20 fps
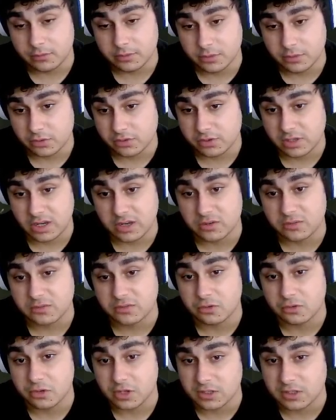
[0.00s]
Those kind of
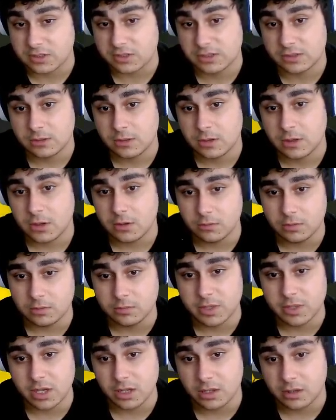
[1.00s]
tricks will
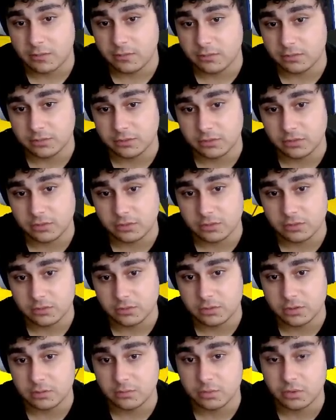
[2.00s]
be helpful to you
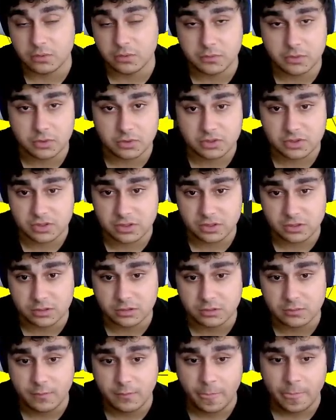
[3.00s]
to improve your skill,